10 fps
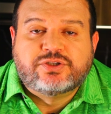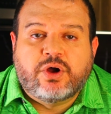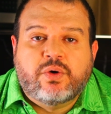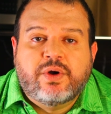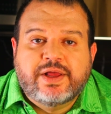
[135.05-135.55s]

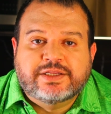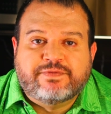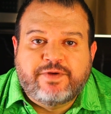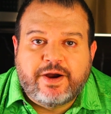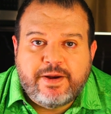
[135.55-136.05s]
So it's
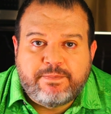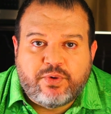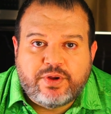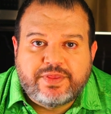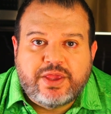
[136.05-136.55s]
very
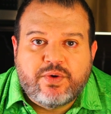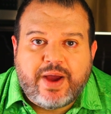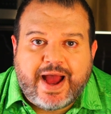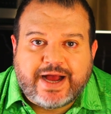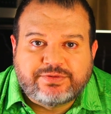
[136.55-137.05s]
important that
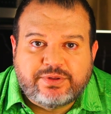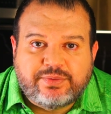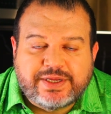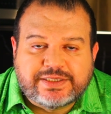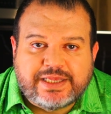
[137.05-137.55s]
you ask for
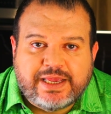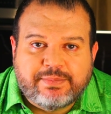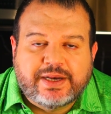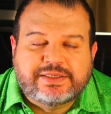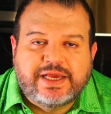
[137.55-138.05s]
the
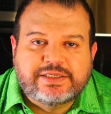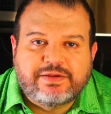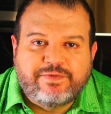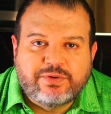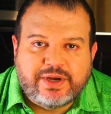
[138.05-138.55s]
reinstatement. It
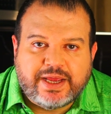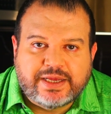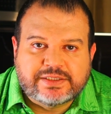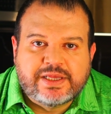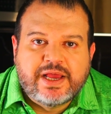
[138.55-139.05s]
takes a few
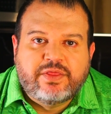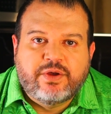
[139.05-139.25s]
days.